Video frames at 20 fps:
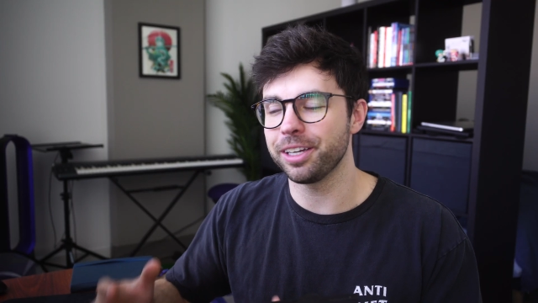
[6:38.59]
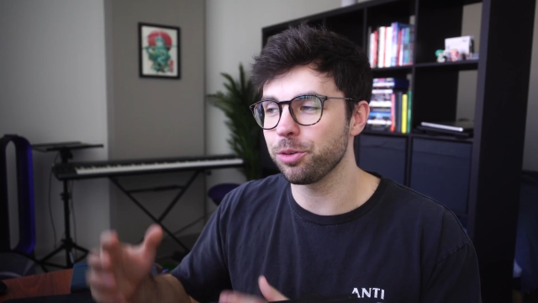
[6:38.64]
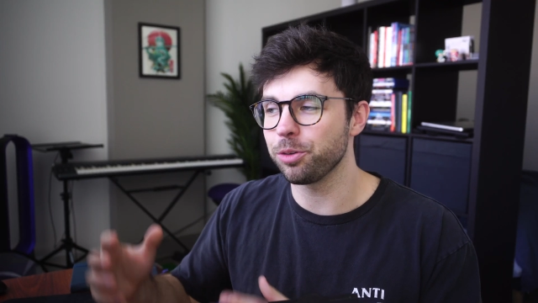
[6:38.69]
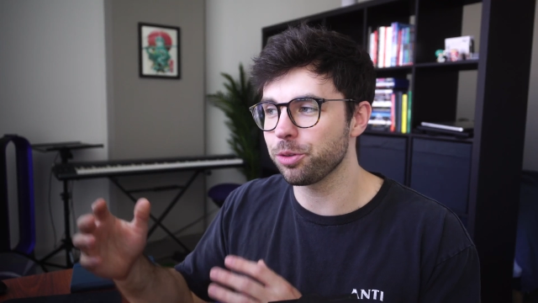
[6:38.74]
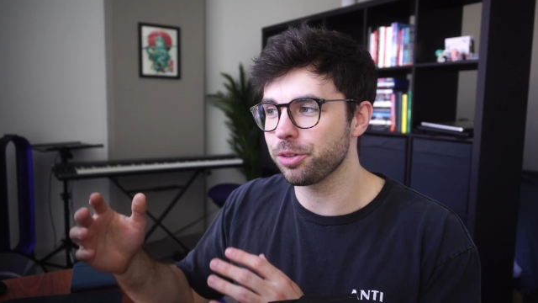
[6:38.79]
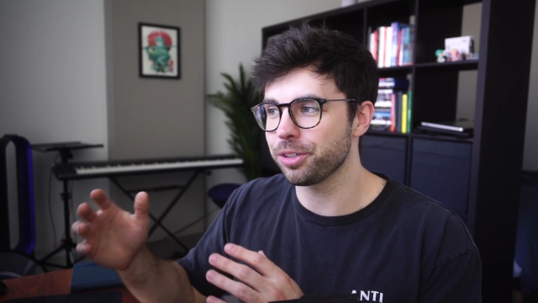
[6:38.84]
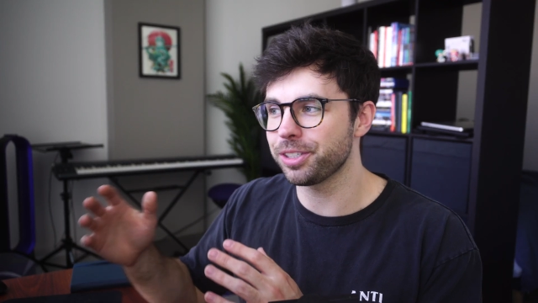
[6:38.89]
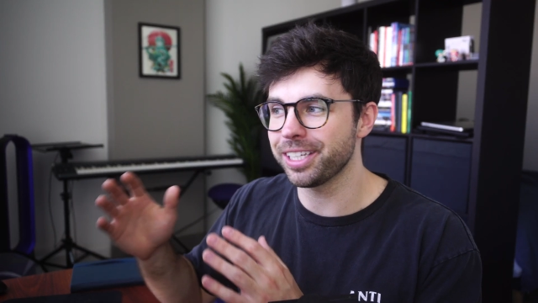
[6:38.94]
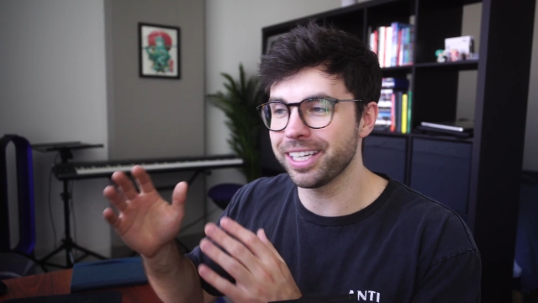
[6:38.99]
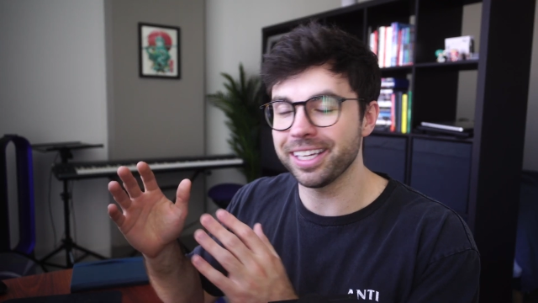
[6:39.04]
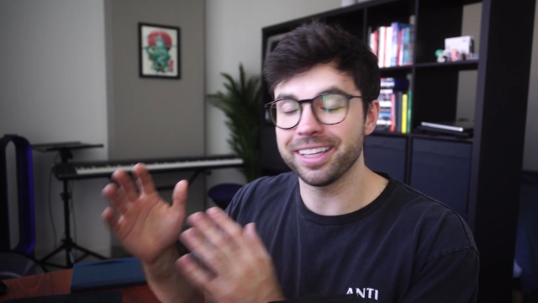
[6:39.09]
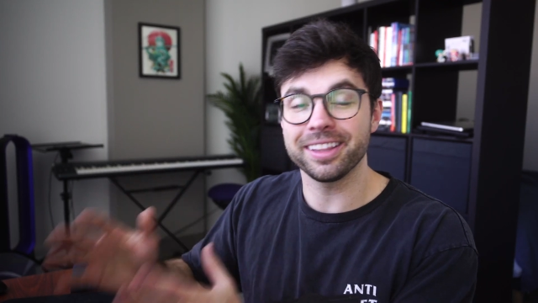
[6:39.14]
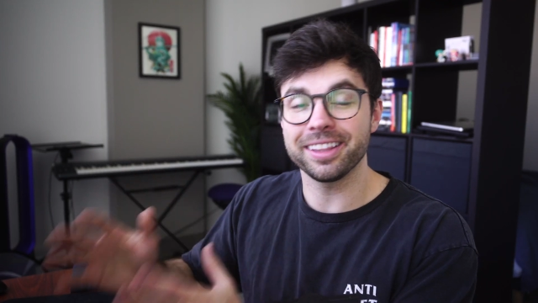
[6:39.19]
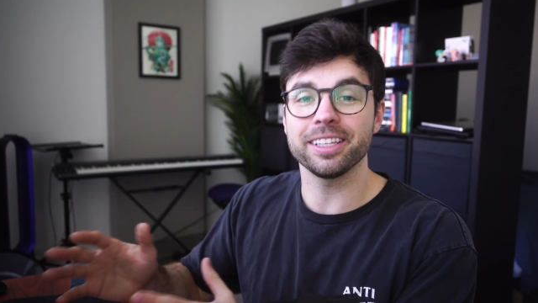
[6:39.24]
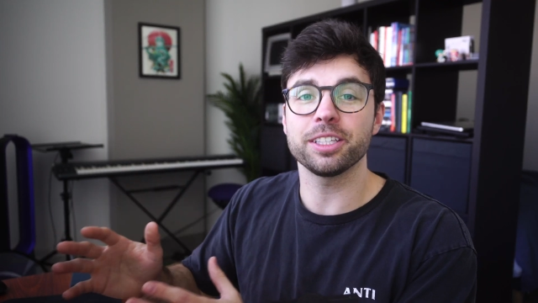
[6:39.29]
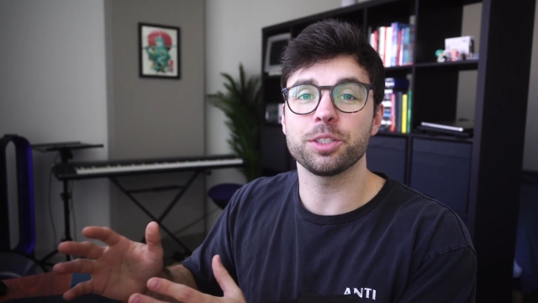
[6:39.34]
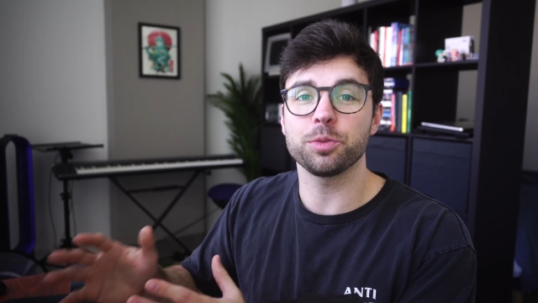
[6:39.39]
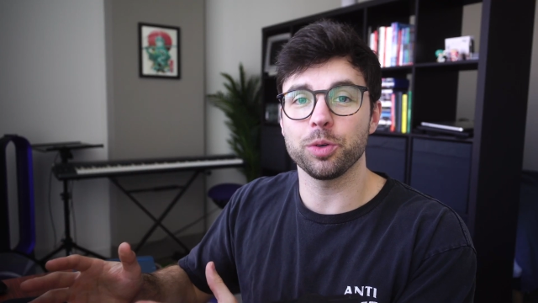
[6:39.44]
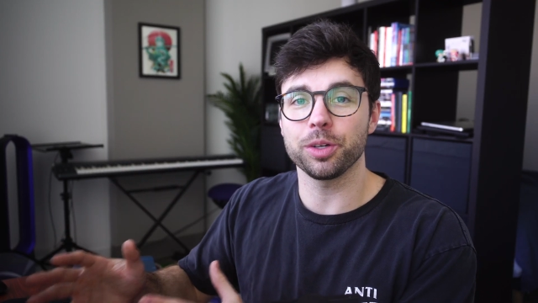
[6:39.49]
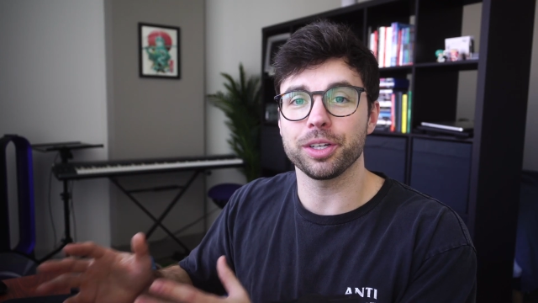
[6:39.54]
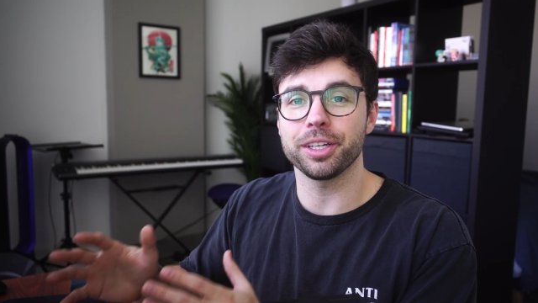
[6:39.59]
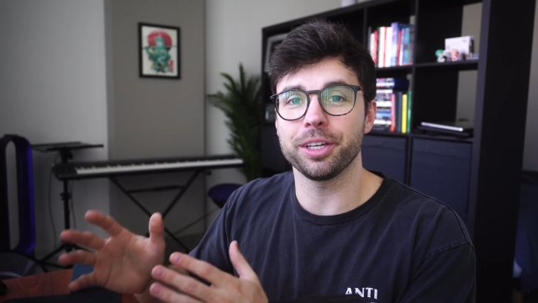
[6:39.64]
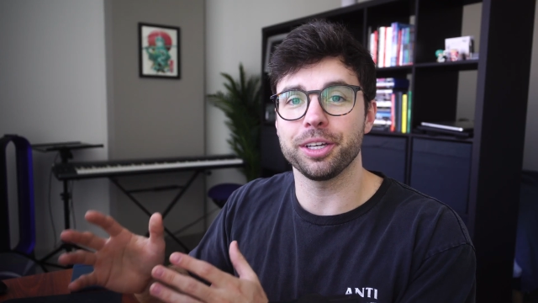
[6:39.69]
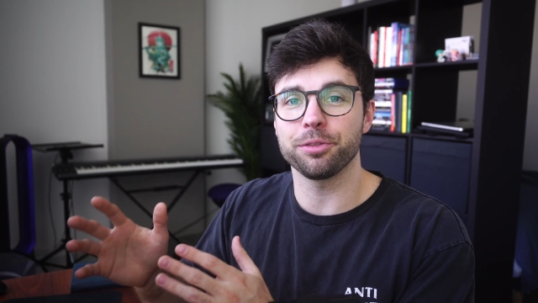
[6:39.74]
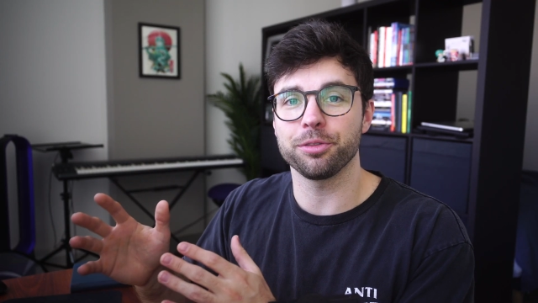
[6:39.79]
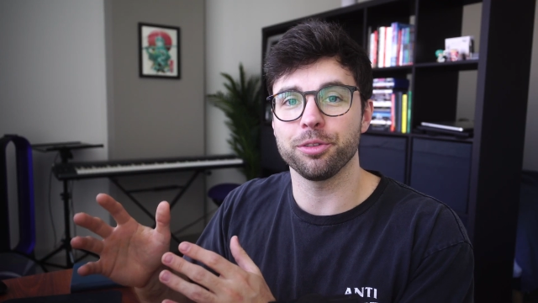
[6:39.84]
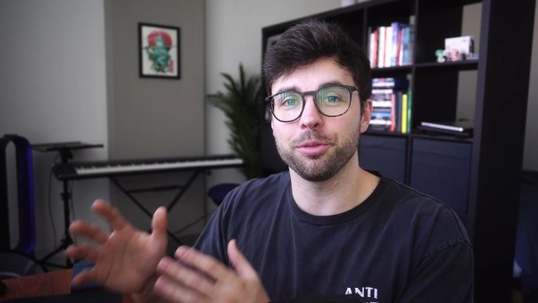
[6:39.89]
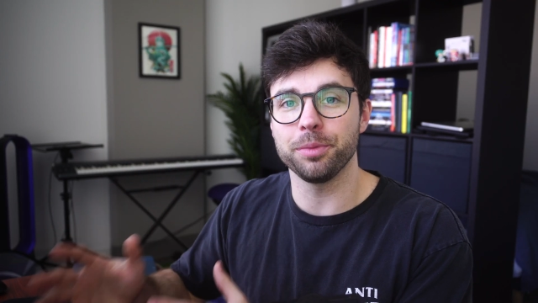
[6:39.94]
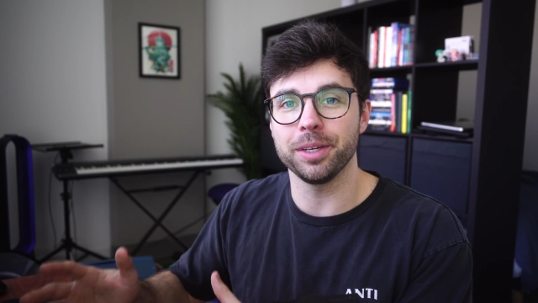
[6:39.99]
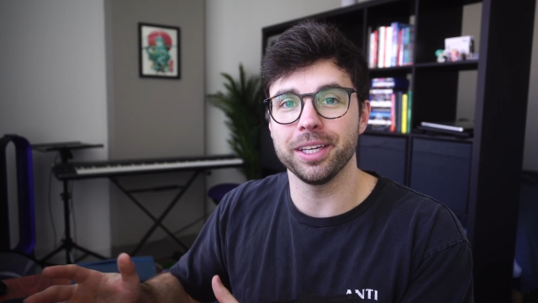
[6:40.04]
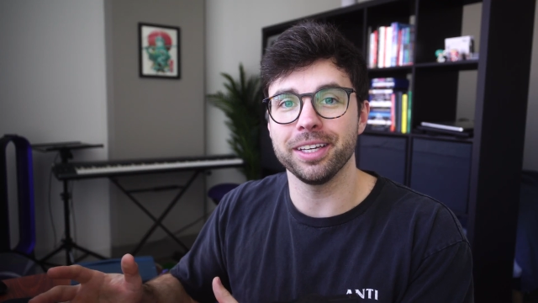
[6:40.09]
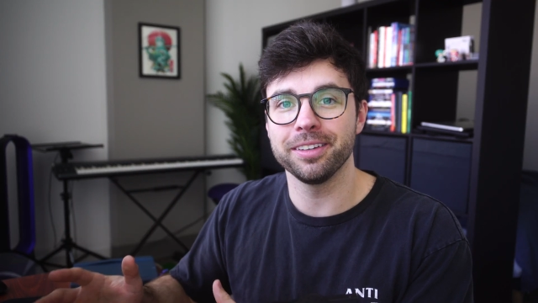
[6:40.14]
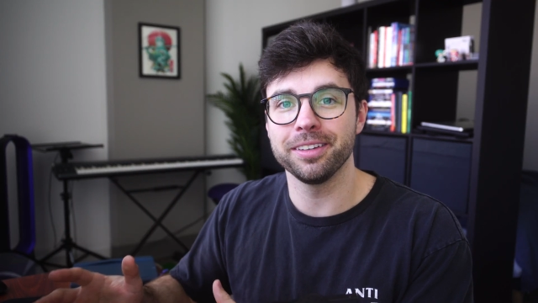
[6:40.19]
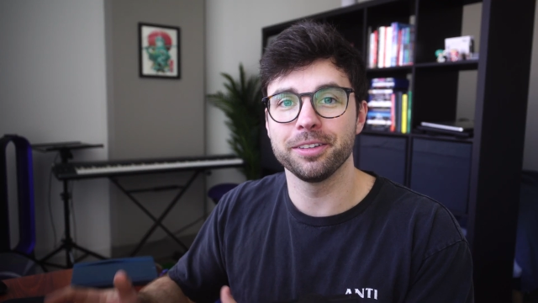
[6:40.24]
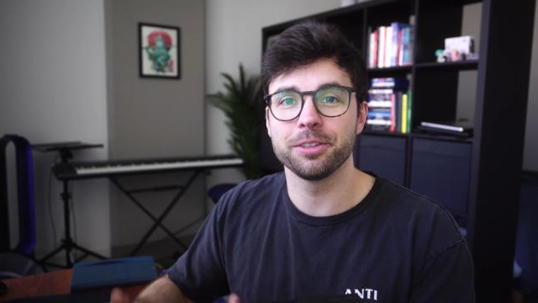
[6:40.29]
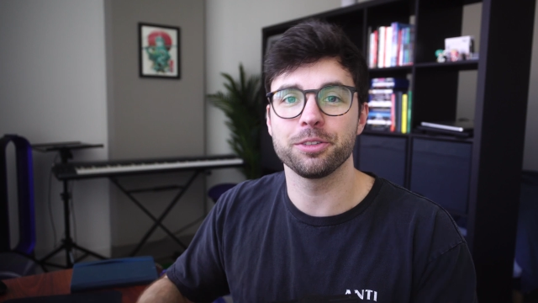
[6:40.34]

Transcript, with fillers: order to get this working for me.